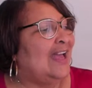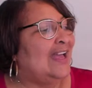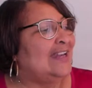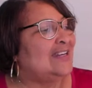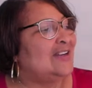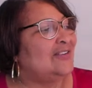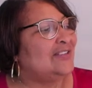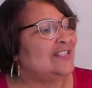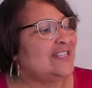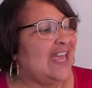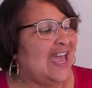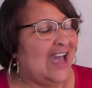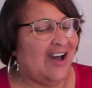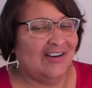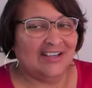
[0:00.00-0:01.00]
And notice
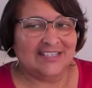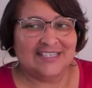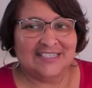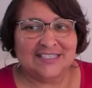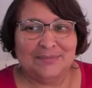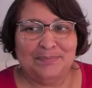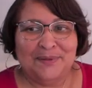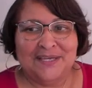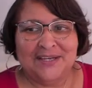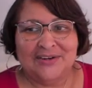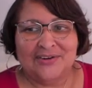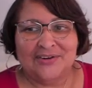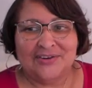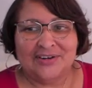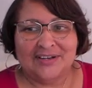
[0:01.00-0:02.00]
how it
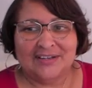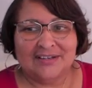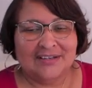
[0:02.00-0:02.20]
disappeared.